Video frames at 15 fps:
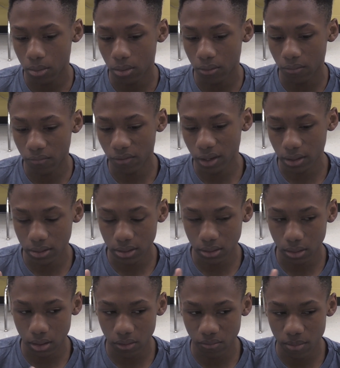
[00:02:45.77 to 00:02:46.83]
the effects
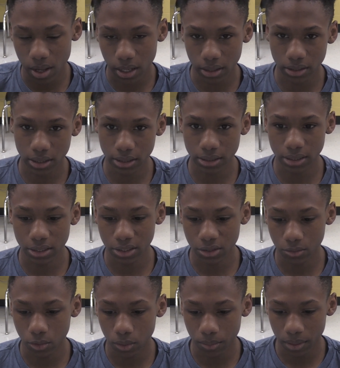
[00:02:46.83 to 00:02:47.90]
of
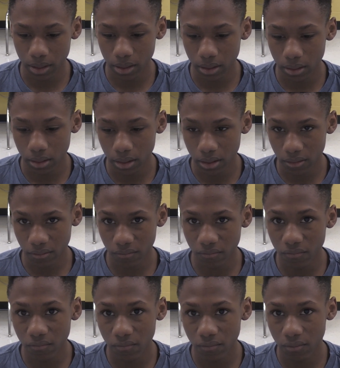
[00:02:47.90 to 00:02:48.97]
monetization will be
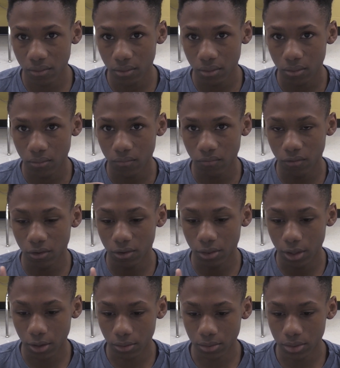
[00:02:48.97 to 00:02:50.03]
for
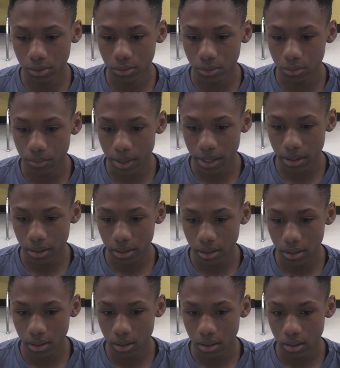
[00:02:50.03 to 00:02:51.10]
those who make
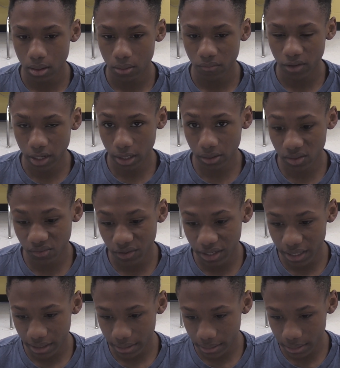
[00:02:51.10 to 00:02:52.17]
videos for
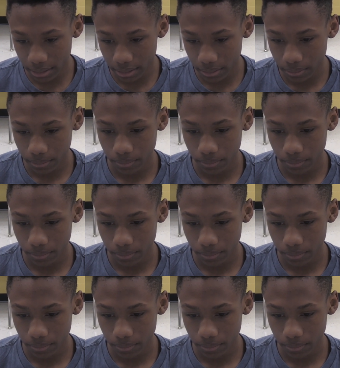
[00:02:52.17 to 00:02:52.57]
kids.